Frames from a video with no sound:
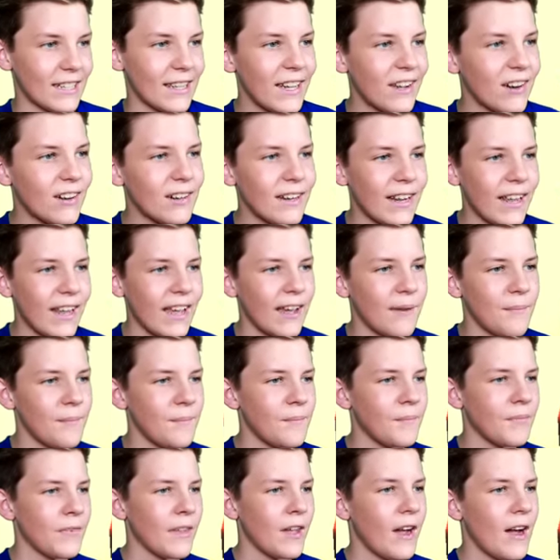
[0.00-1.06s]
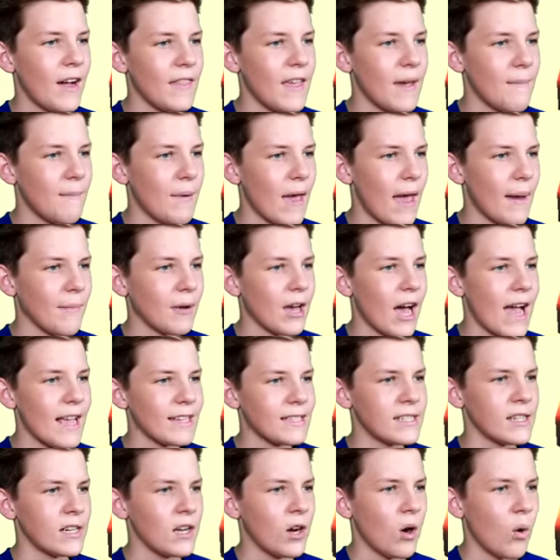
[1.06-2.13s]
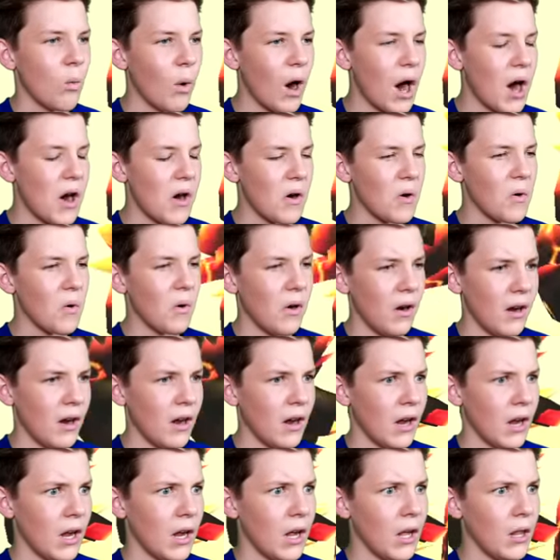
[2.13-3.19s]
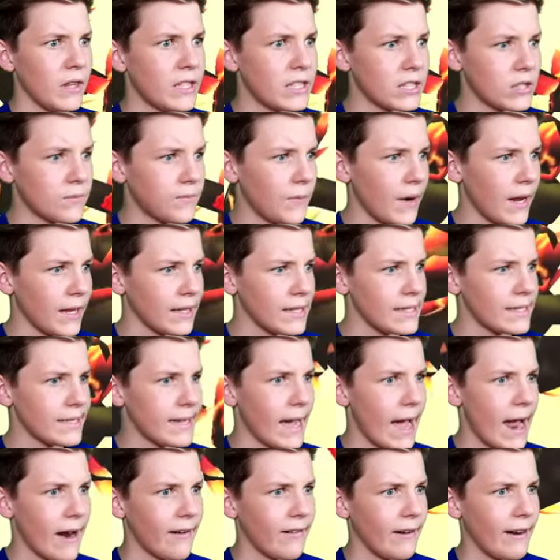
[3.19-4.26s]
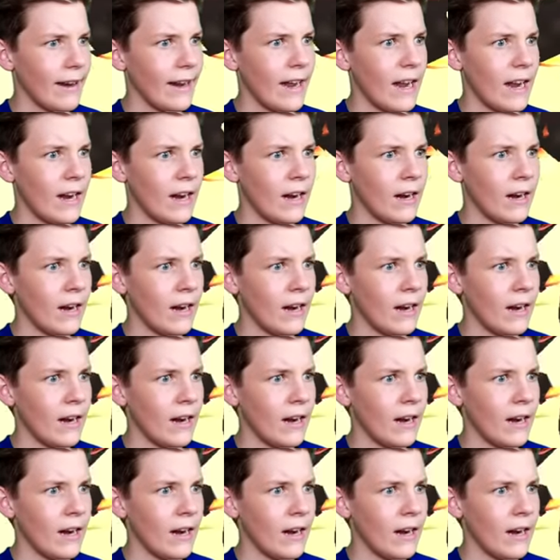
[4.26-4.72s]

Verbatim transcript: click on him, and then bam, guys. Whoa! This is really scary.